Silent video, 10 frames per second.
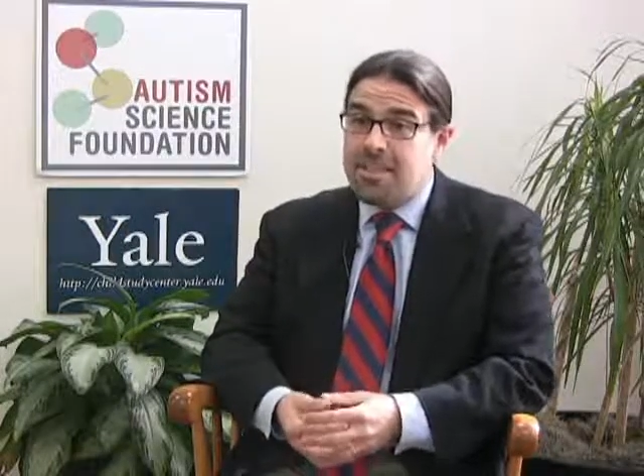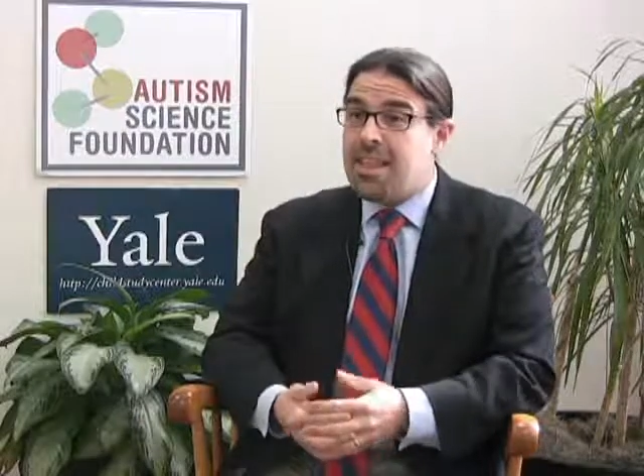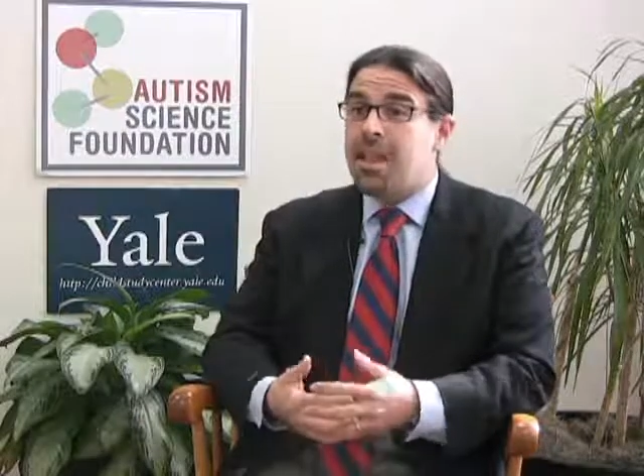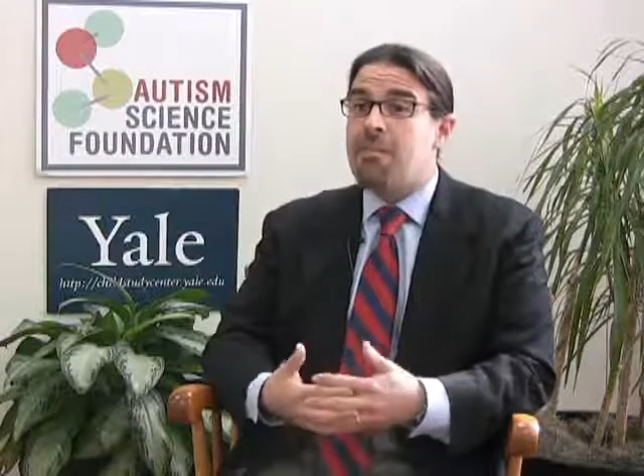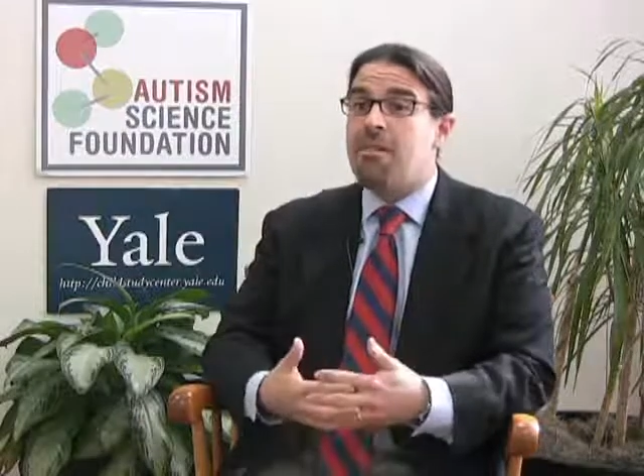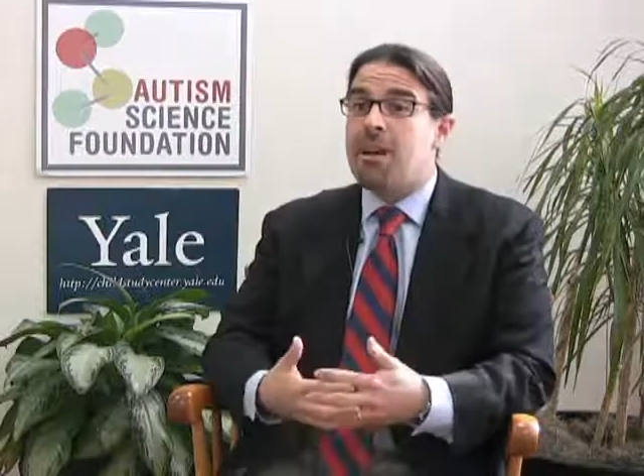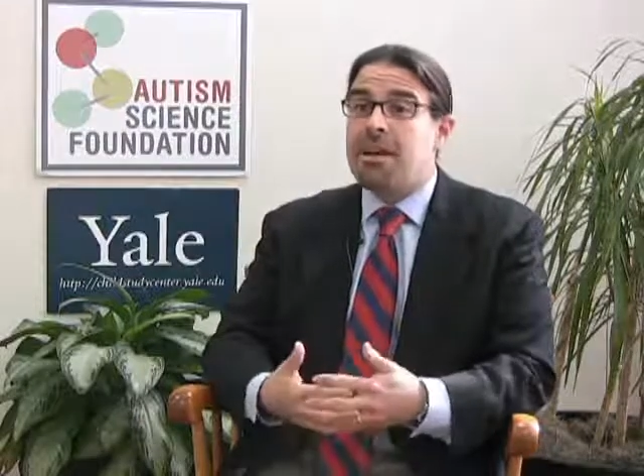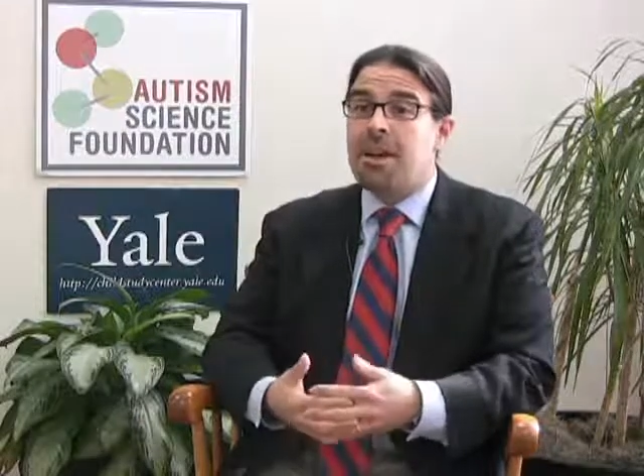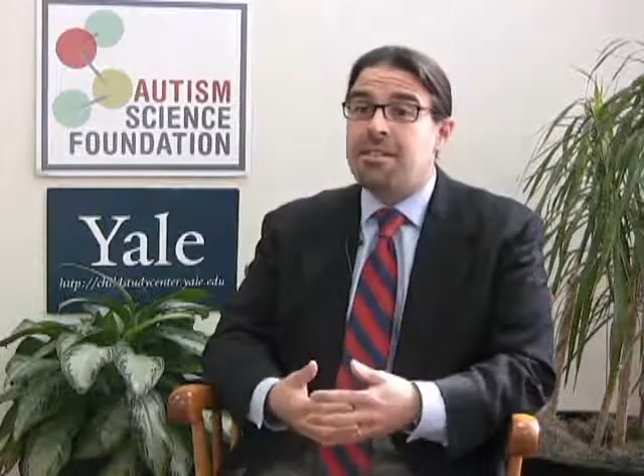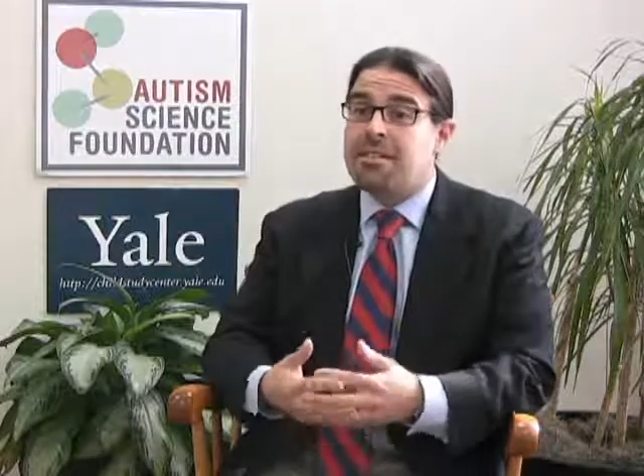And then I may
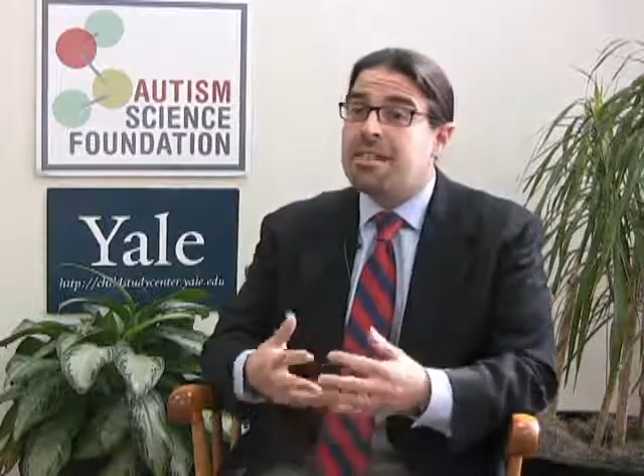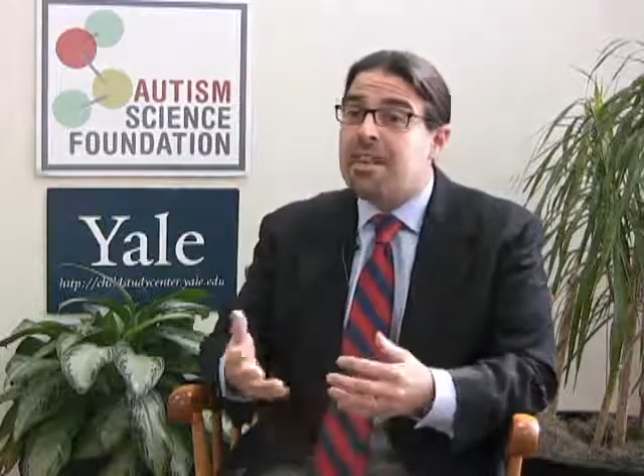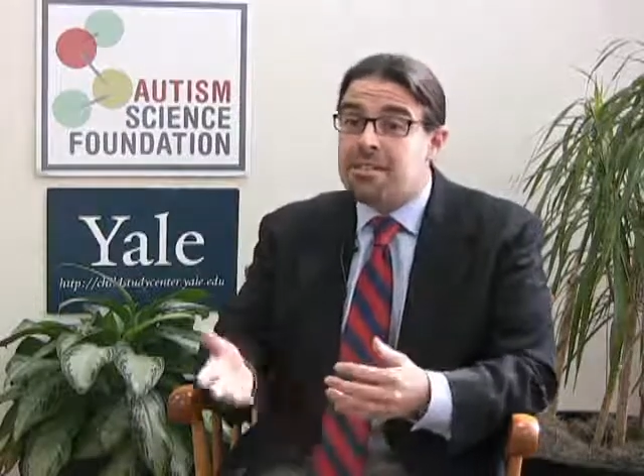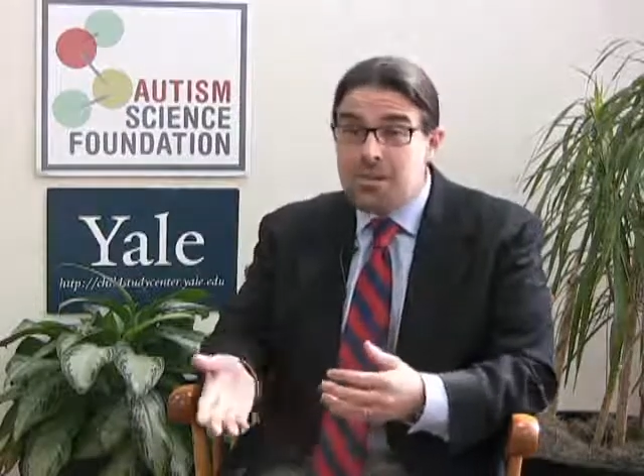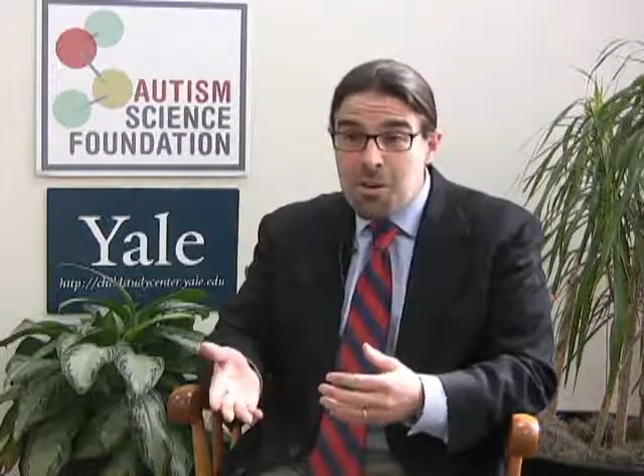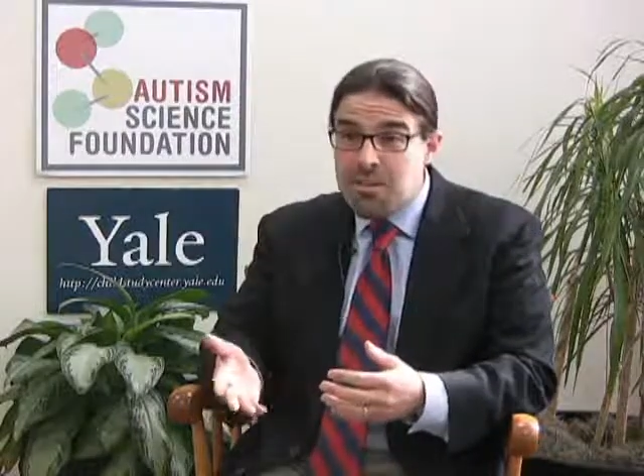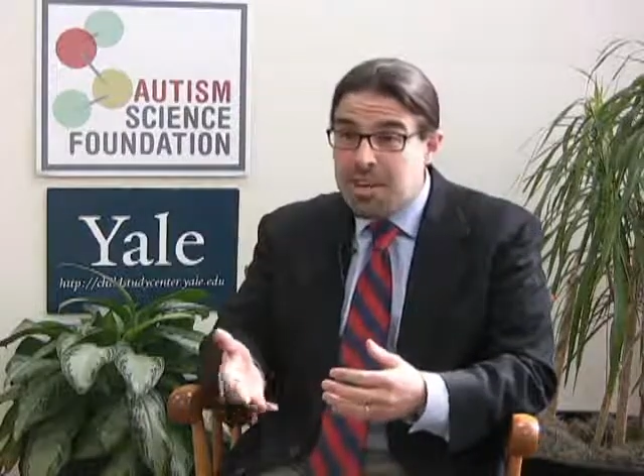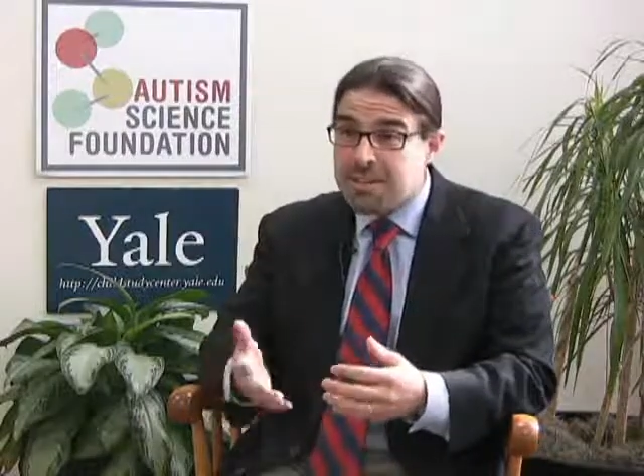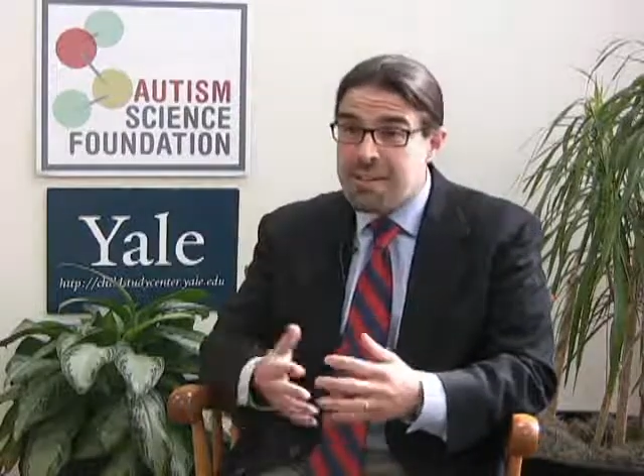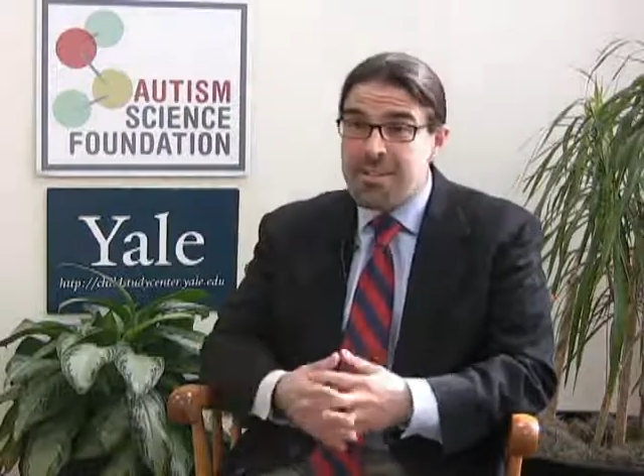recognize it as your face.